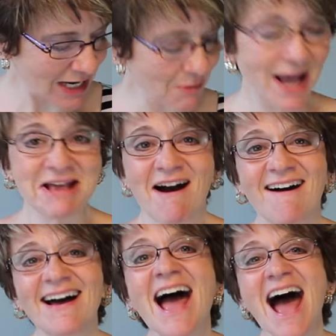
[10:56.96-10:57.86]
anyway,
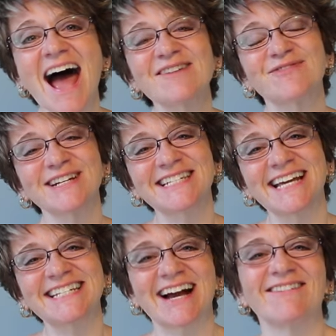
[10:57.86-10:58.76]
y'all, I
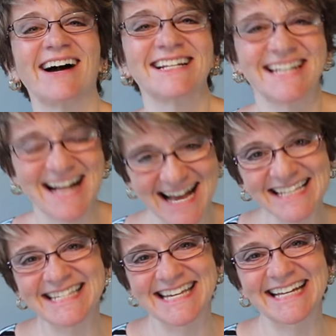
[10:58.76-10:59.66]
appreciate y'all watching.
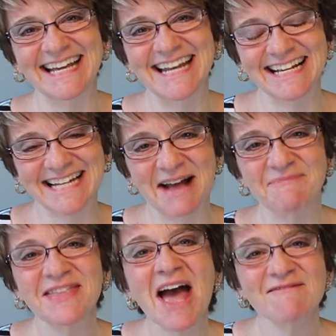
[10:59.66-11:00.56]
I'll see you again next time.